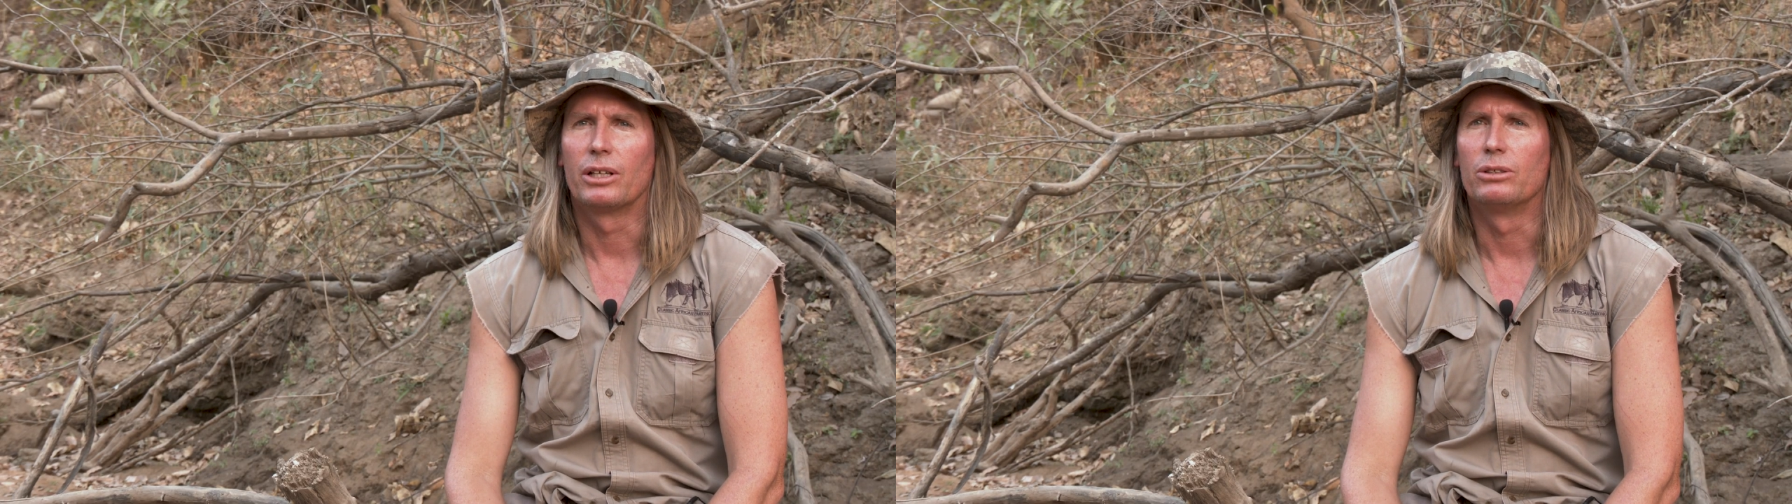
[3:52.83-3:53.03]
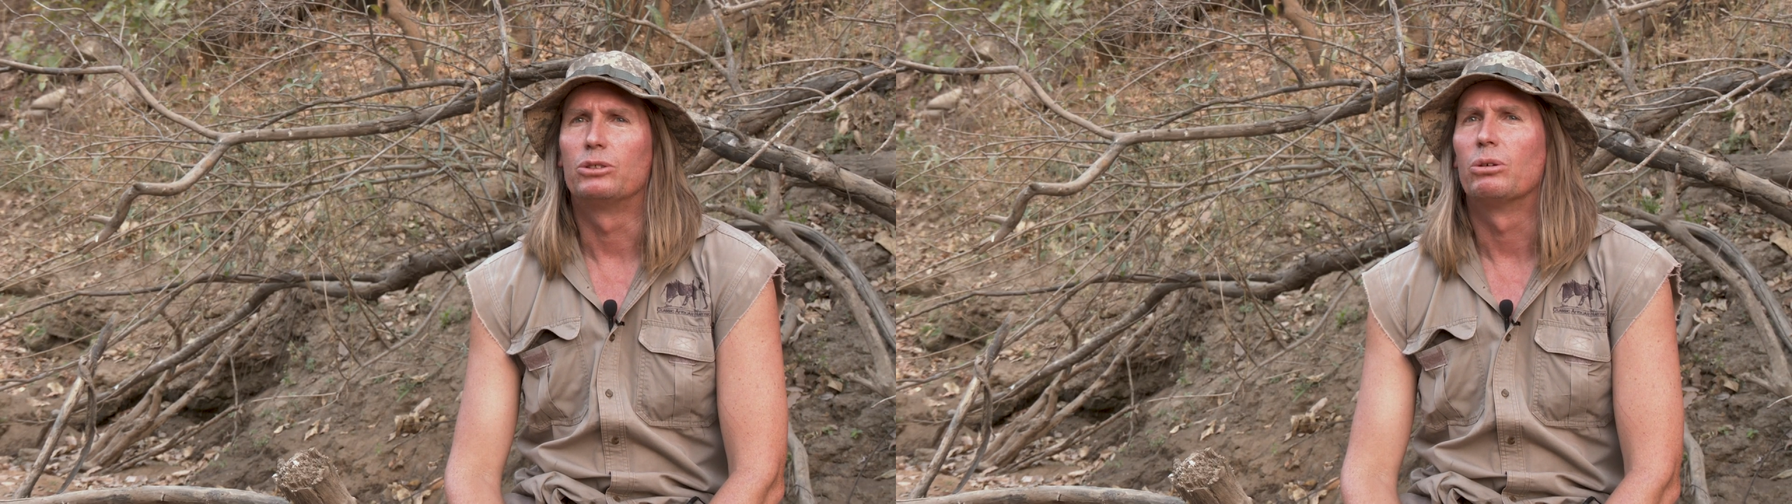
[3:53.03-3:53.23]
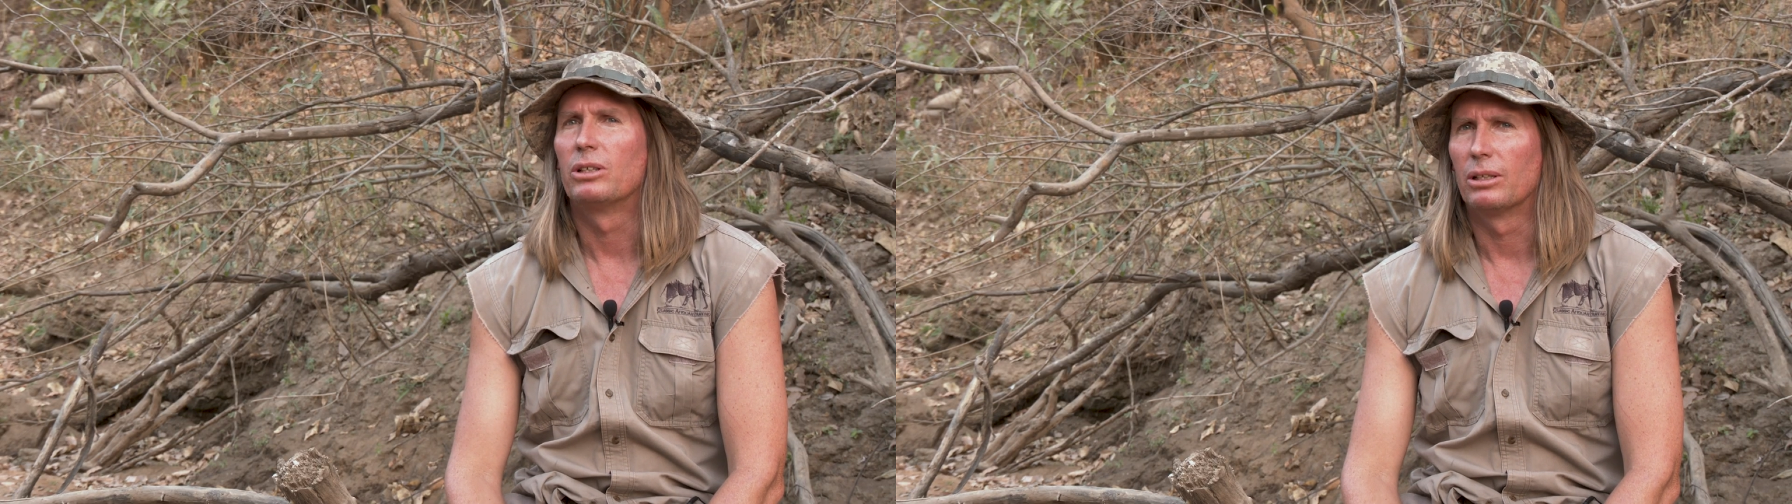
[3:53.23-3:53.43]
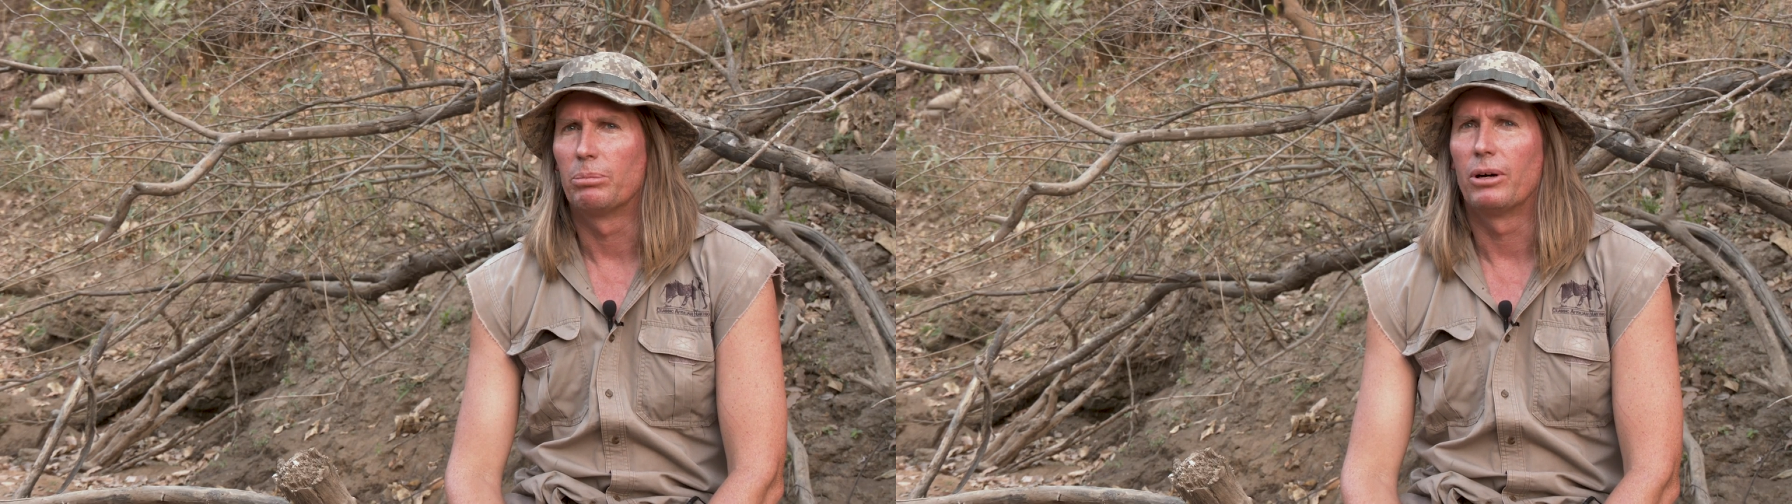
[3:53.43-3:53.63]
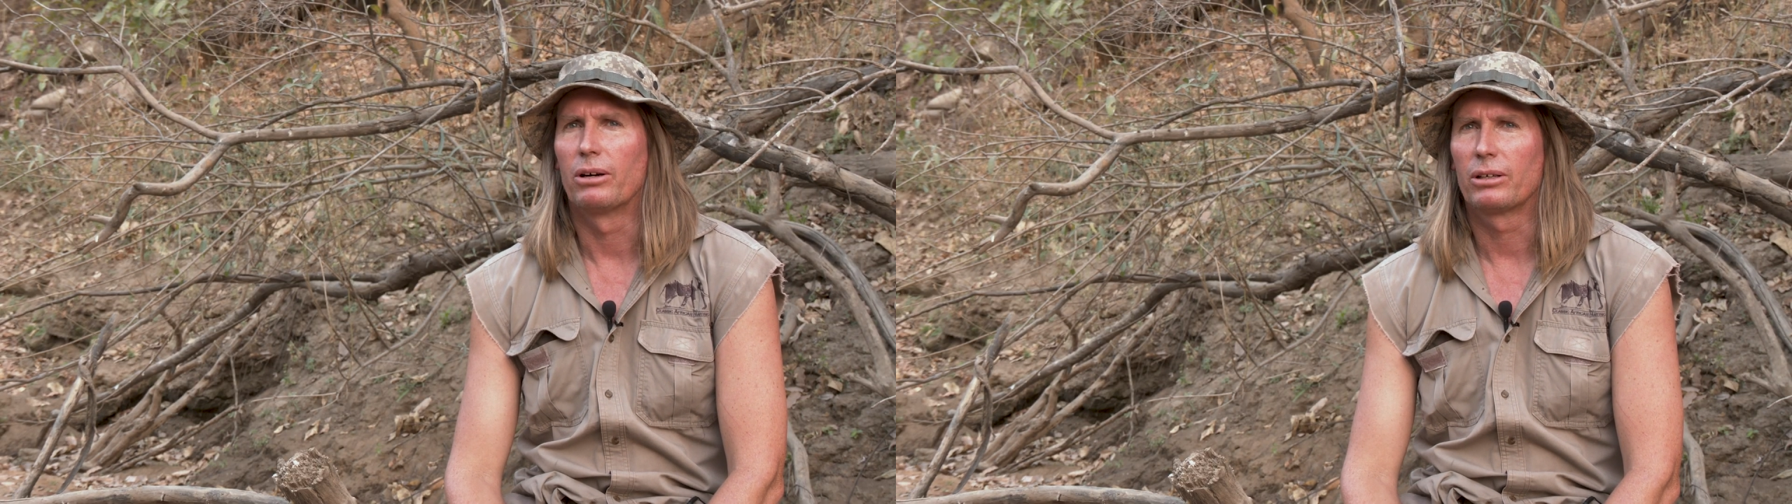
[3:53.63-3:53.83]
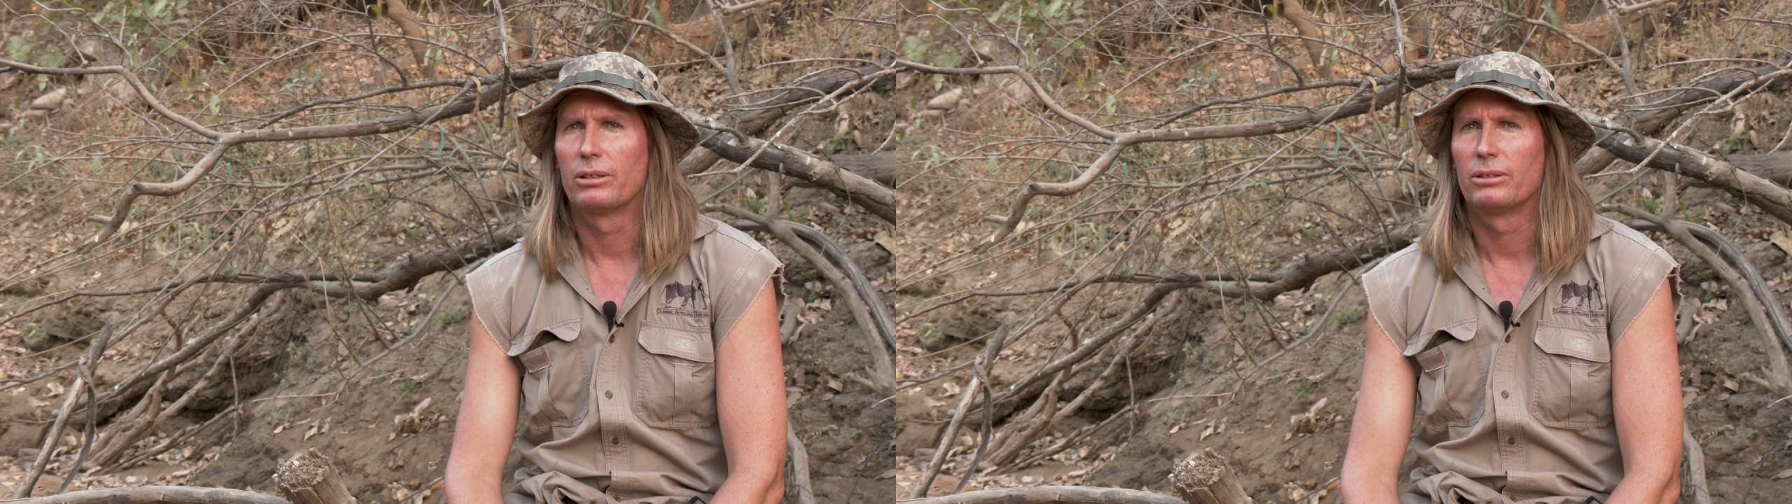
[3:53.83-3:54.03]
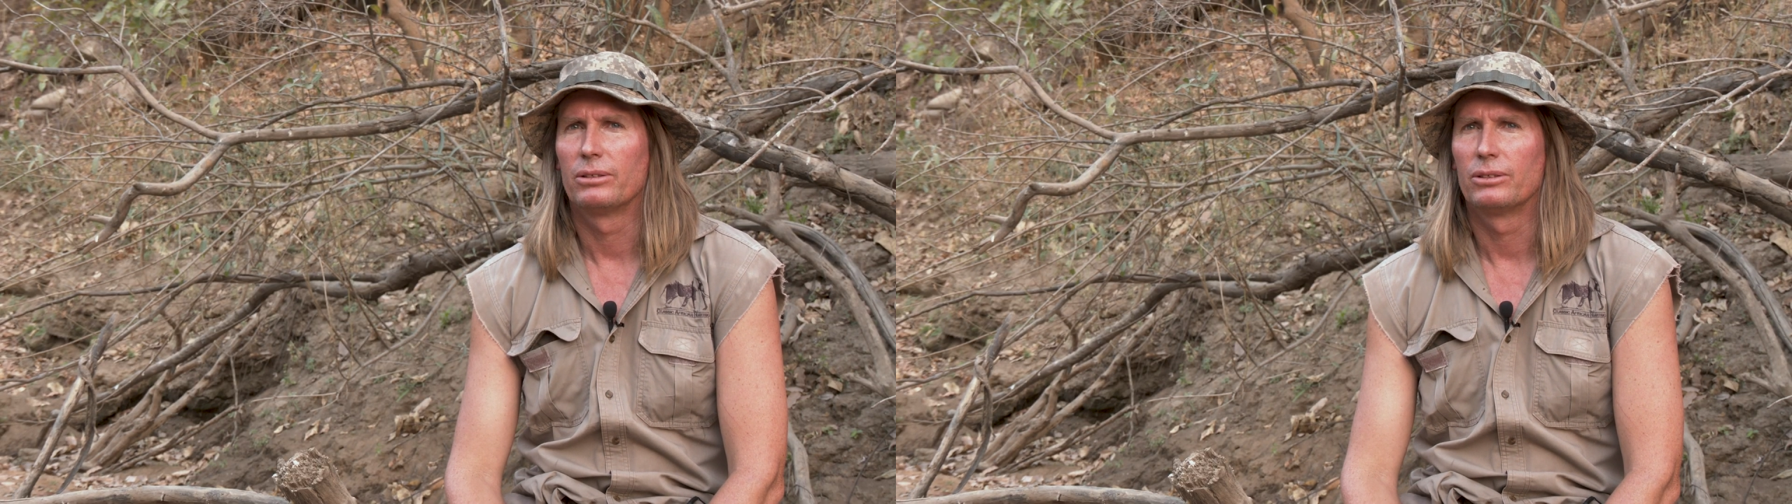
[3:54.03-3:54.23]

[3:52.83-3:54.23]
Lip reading: that adjoin the park.